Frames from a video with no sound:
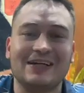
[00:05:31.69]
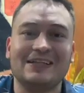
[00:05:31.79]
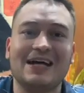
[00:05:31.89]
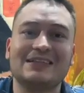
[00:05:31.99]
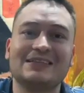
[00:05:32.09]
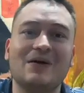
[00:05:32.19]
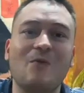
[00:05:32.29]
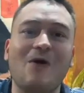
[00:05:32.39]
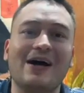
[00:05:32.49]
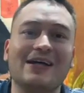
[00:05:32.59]
and that's a
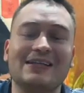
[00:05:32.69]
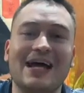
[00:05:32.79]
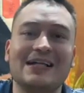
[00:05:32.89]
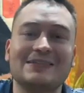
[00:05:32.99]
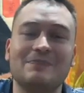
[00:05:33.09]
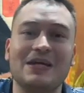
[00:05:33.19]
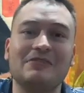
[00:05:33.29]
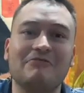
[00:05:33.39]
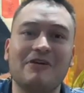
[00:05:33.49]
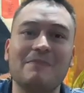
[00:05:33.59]
wine that's been
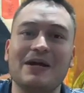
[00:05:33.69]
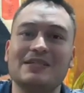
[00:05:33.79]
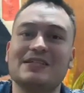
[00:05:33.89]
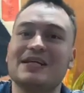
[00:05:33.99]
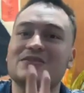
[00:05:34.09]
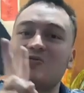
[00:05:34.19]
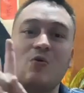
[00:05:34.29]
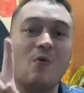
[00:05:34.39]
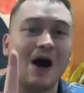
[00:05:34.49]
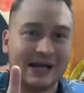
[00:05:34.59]
fermented
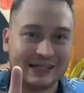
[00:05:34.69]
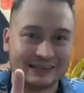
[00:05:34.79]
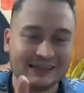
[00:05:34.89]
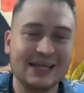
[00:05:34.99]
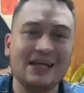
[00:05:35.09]
twice.